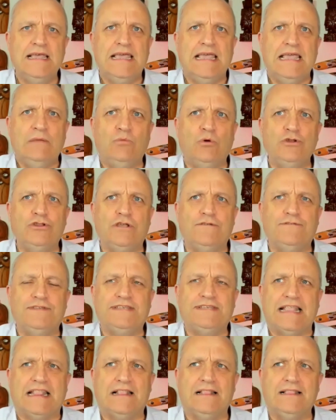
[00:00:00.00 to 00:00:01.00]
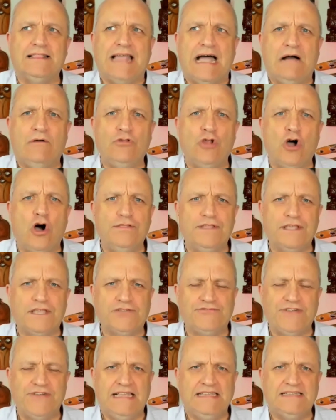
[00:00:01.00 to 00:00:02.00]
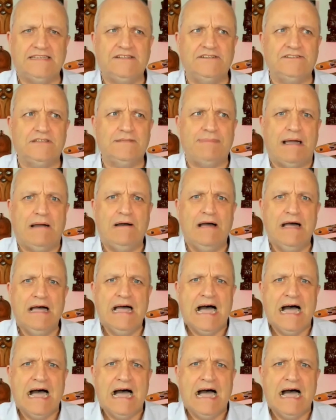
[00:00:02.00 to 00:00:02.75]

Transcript: It would have settled down all the craziness about